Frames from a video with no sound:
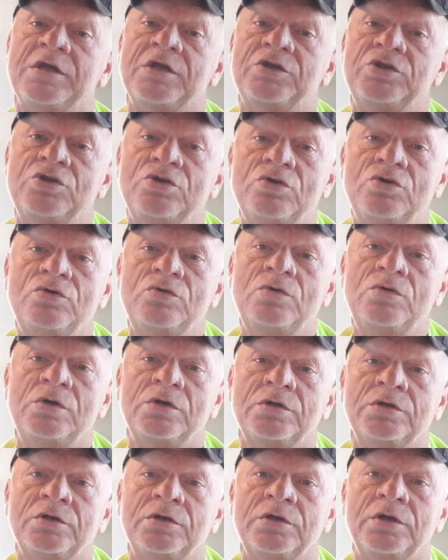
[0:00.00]
you
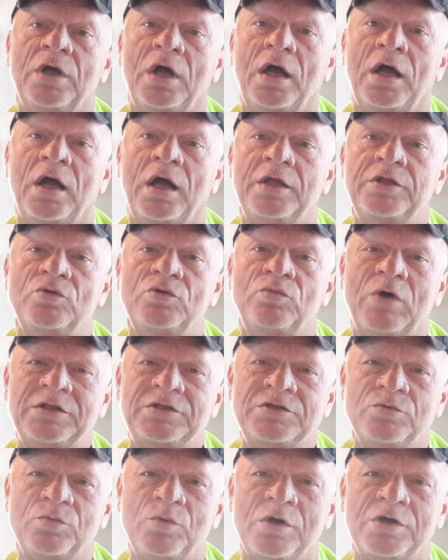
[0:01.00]

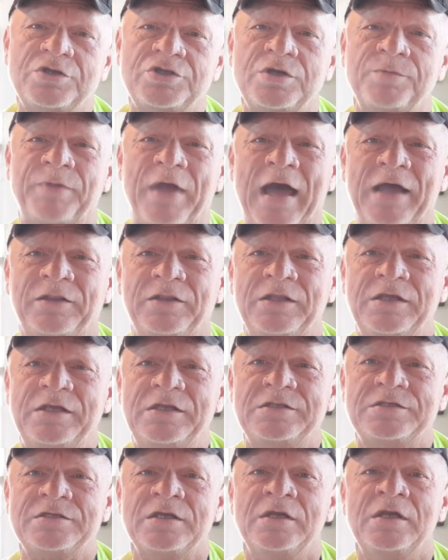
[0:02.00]
want to worship
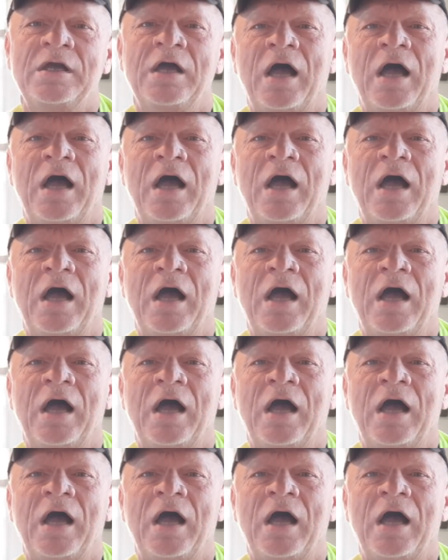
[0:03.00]
athletes?